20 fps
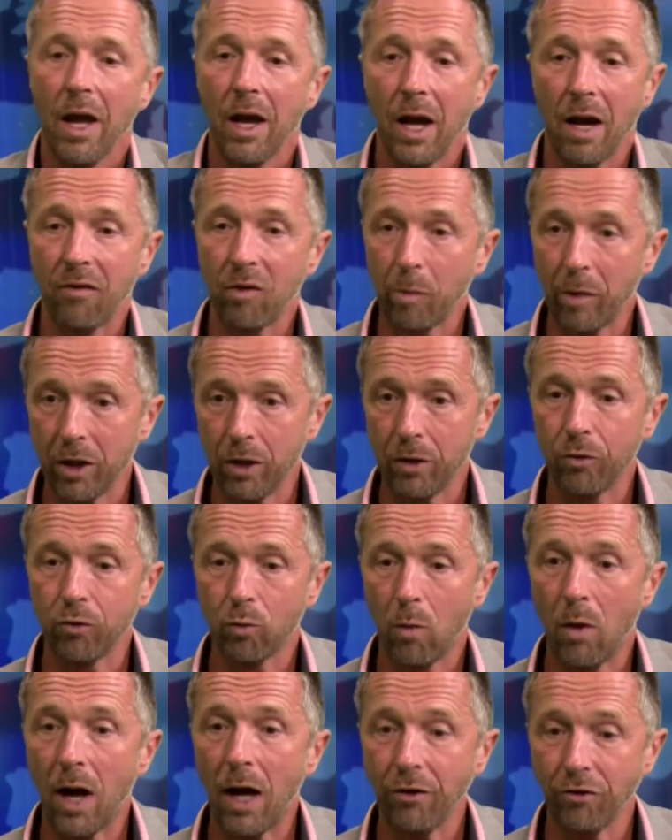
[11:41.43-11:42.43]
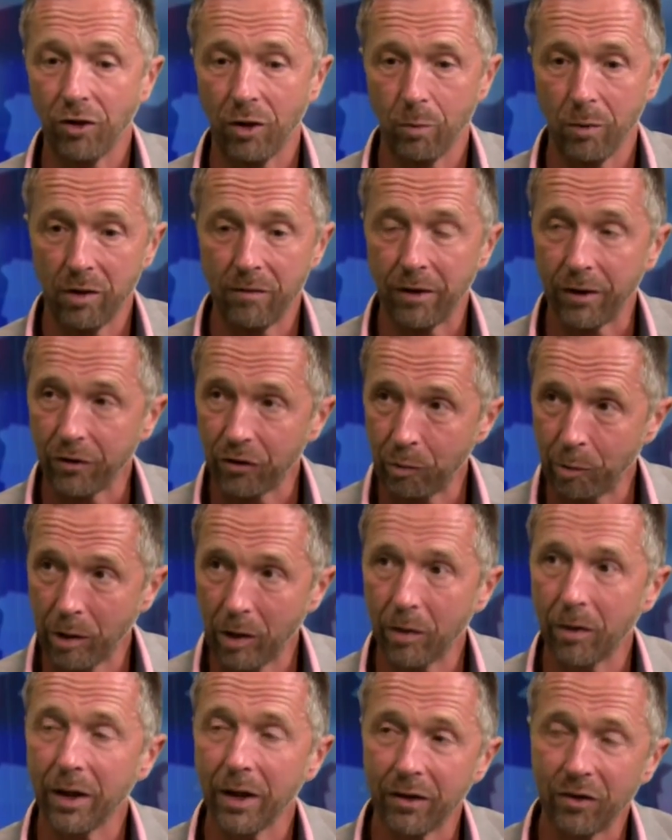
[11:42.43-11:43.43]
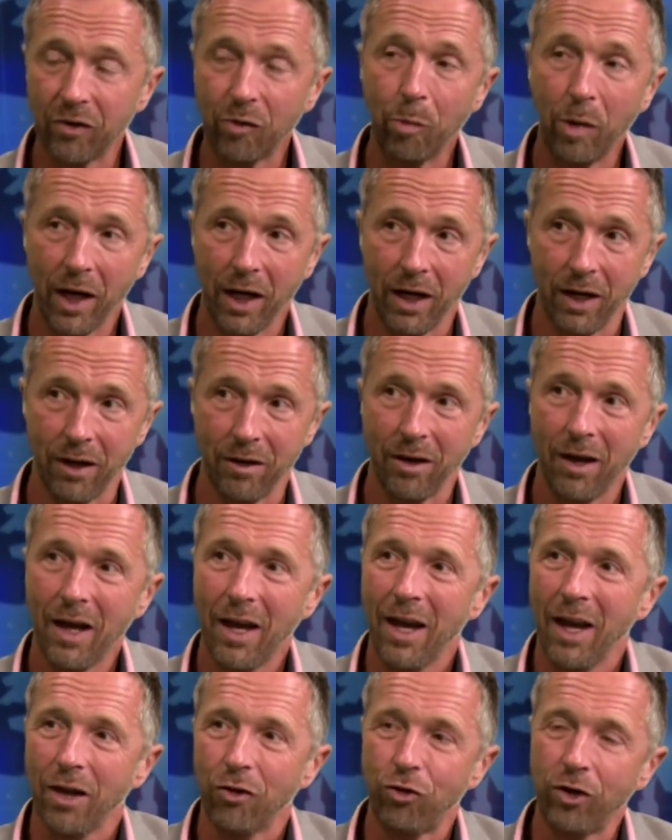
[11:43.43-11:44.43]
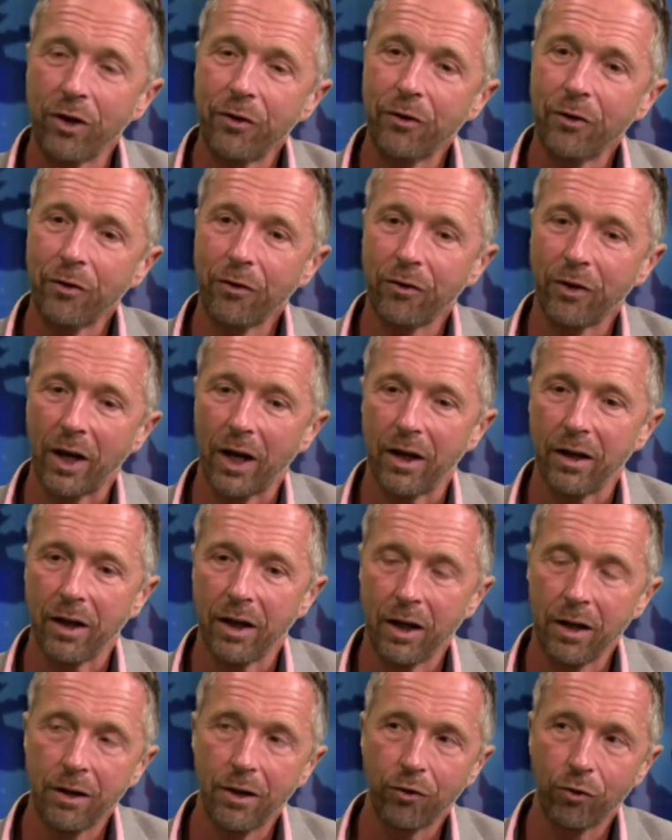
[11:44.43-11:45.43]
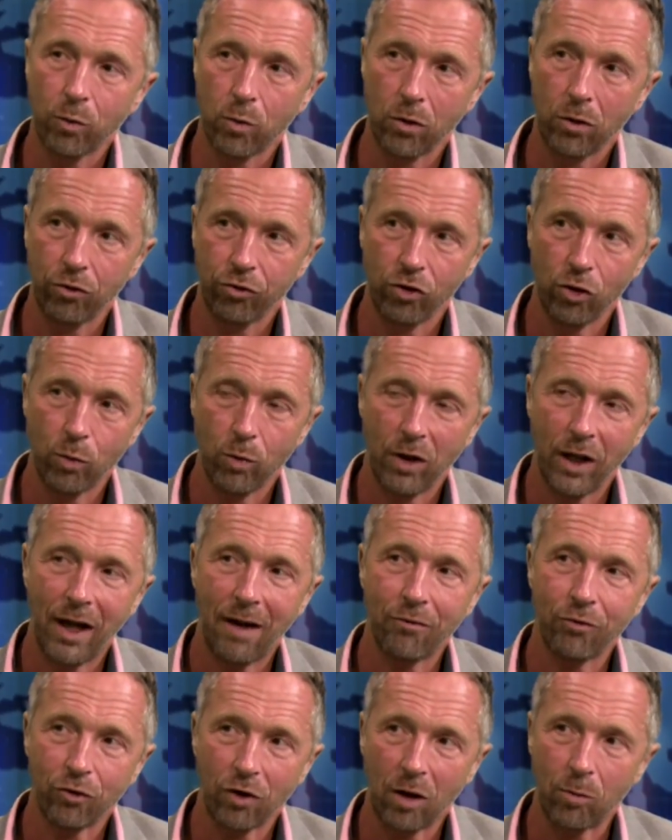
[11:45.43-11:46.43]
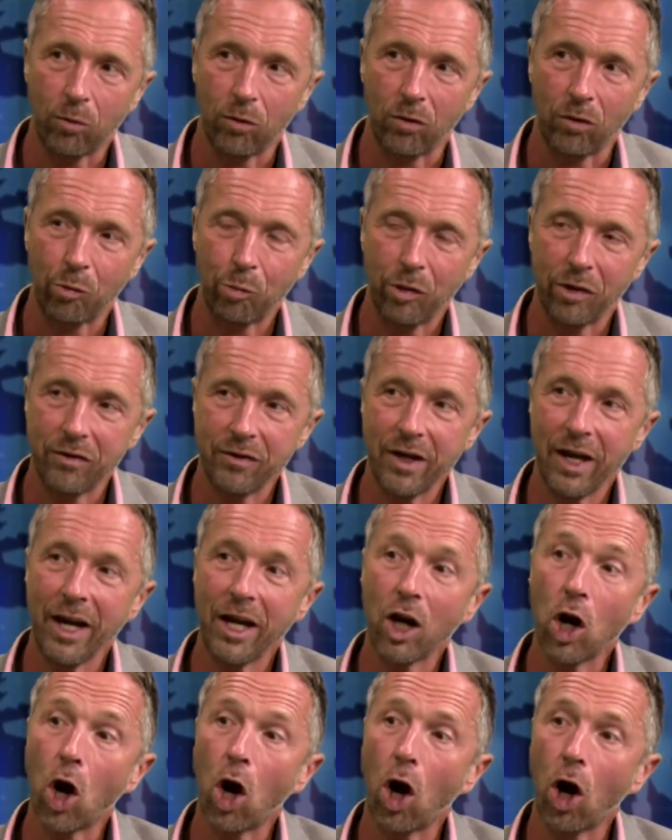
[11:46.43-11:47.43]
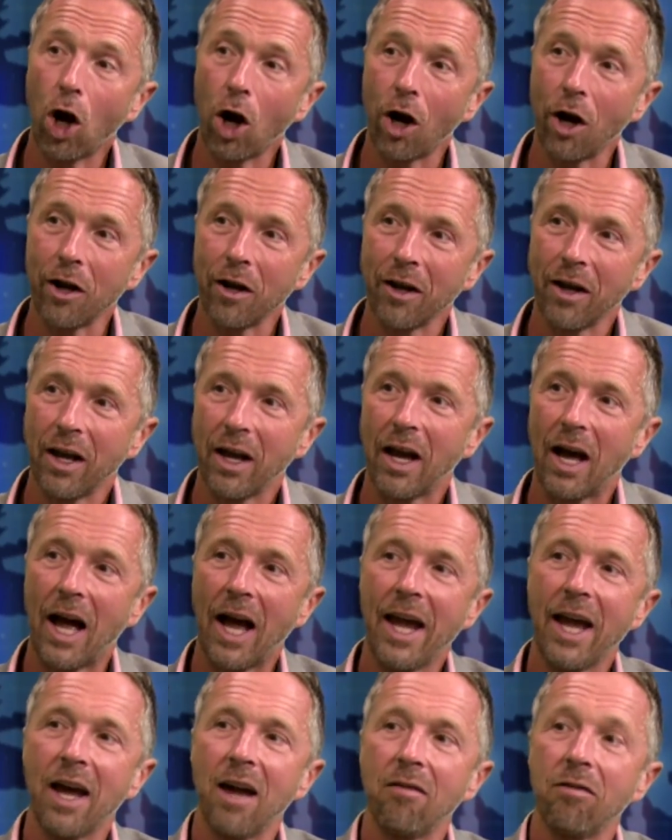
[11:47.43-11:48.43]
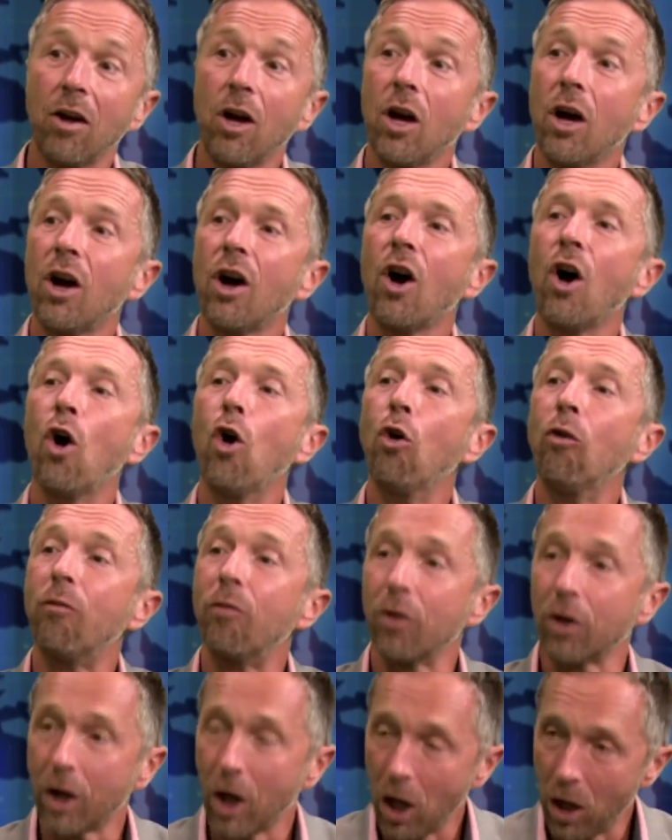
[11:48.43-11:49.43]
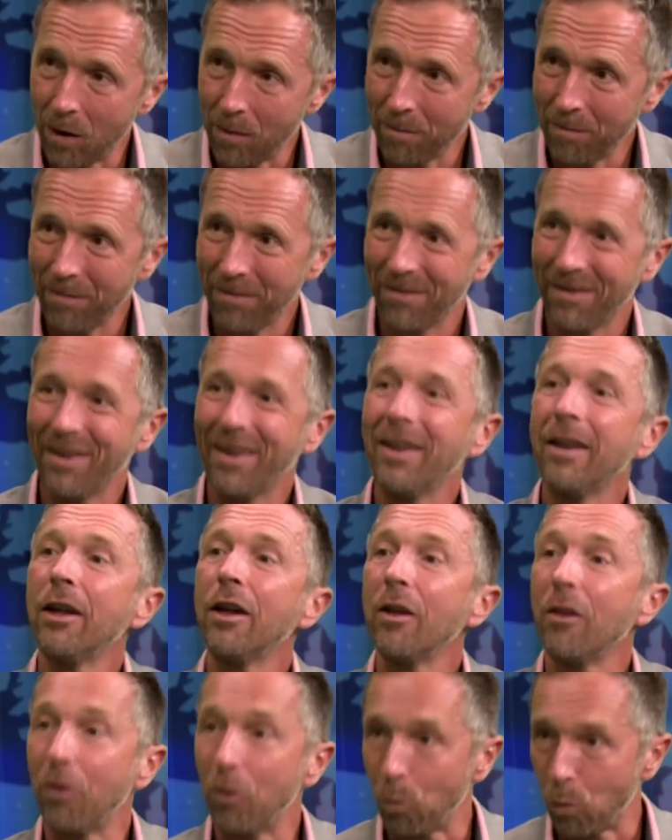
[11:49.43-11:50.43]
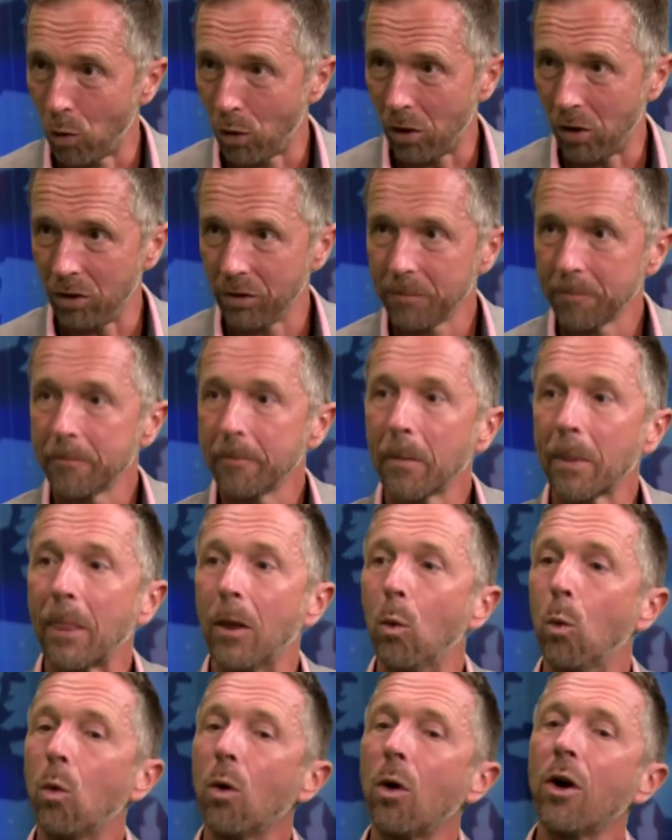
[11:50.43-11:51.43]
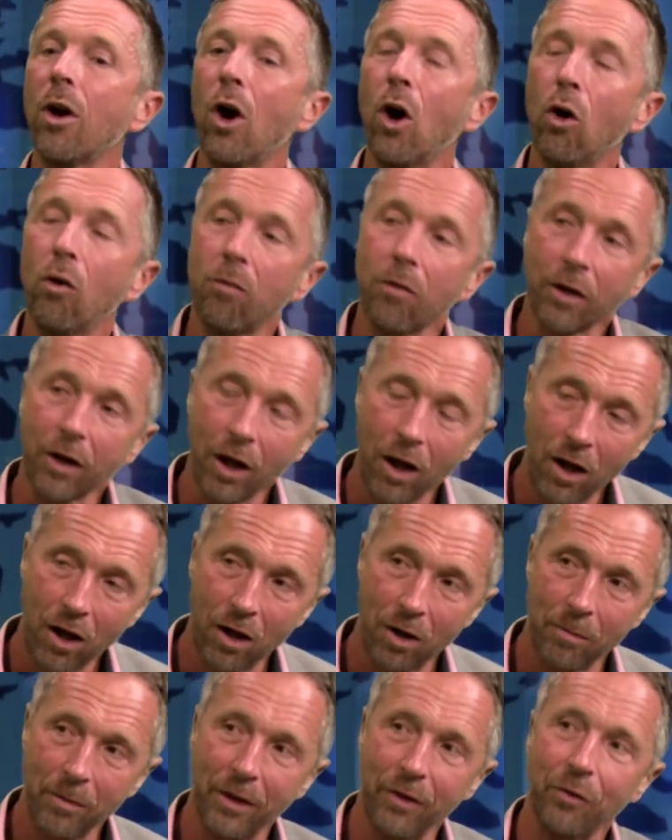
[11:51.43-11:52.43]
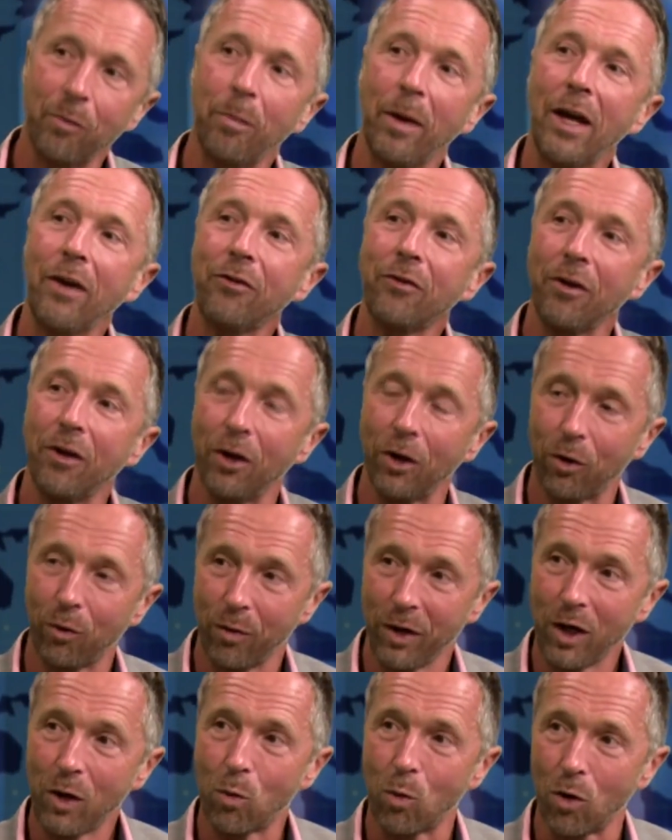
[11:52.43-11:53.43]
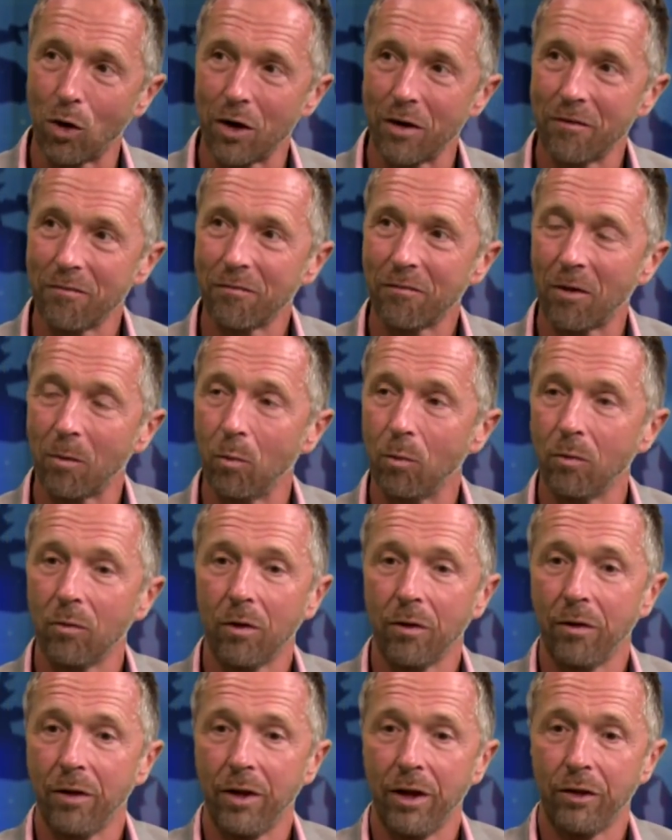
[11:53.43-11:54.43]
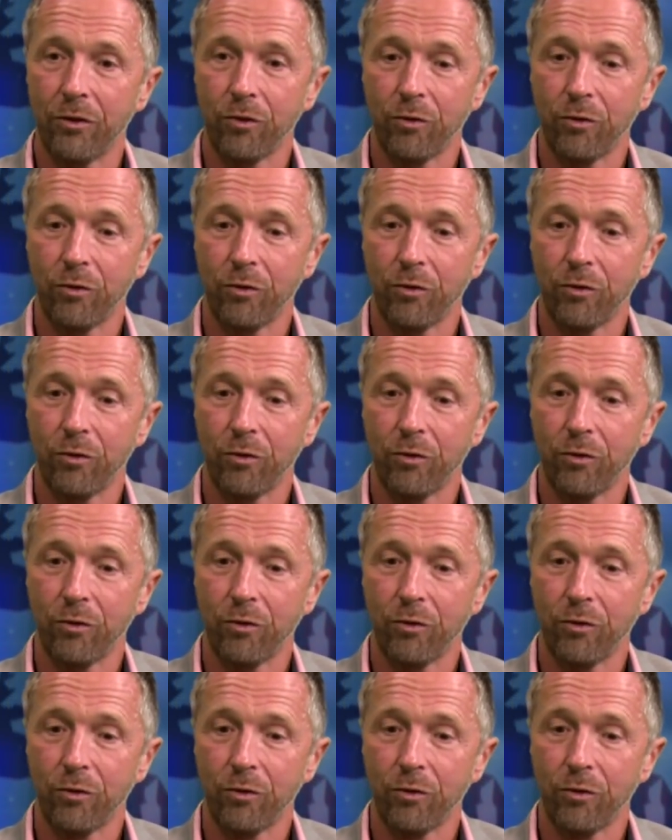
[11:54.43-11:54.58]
everybody who's watching, we've experienced pain. Jesus said, In this world you will have trouble, but take heart, I have overcome the world. The word overcome is based on a Greek word from it's